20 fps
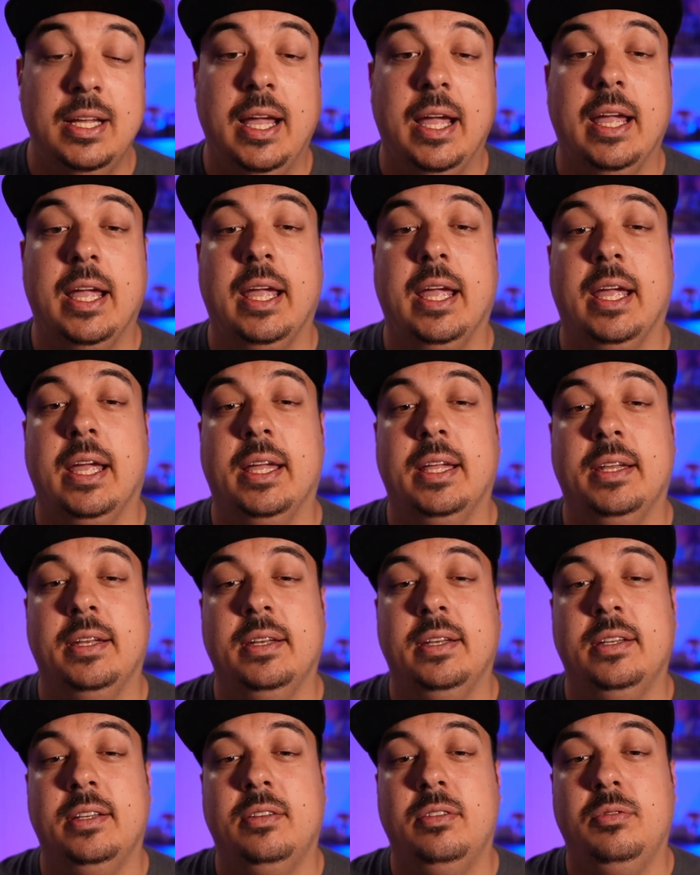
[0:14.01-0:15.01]

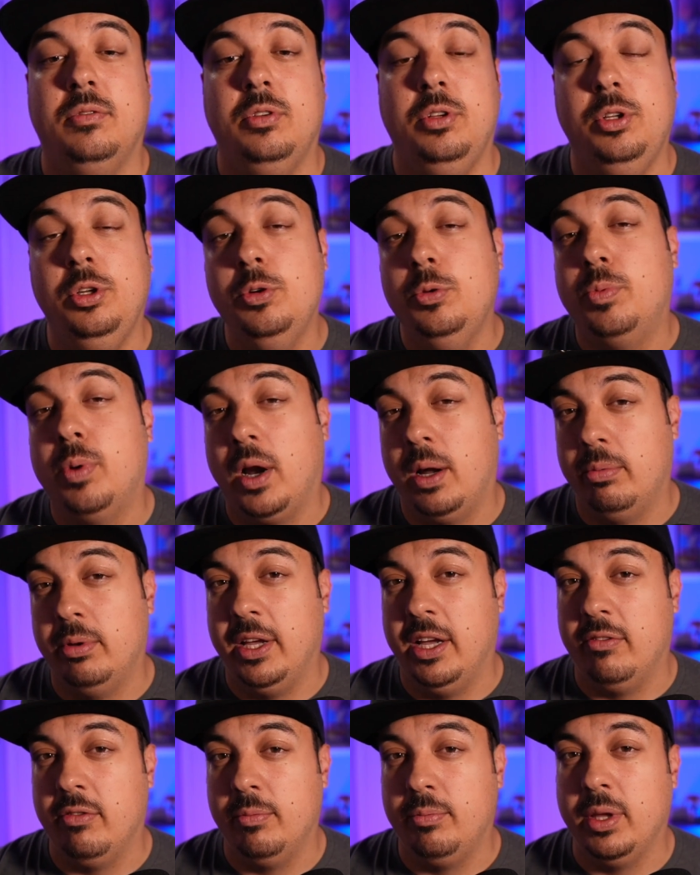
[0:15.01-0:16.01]
and you
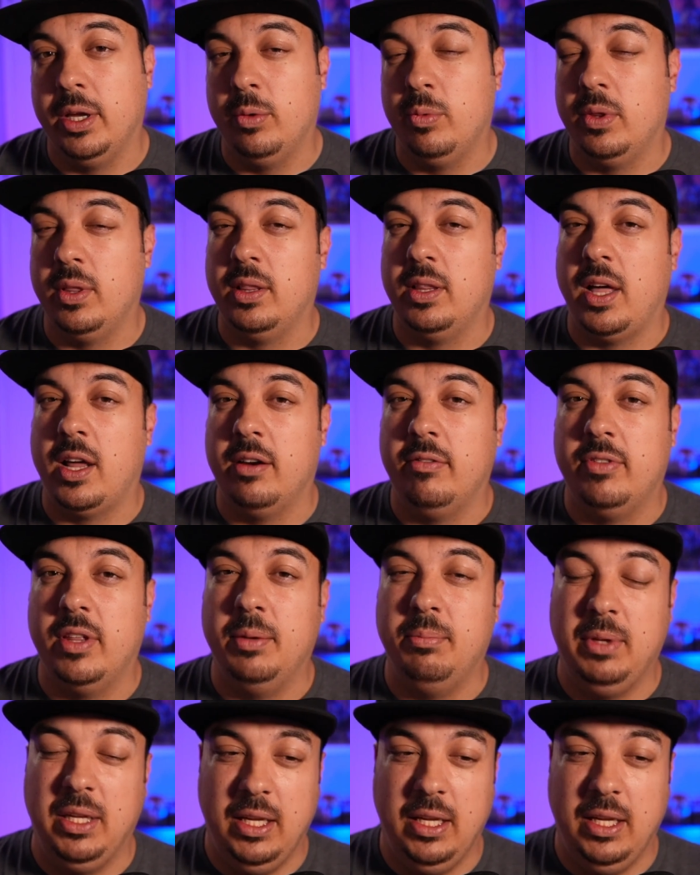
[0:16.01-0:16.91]
probably haven't played with a lot of them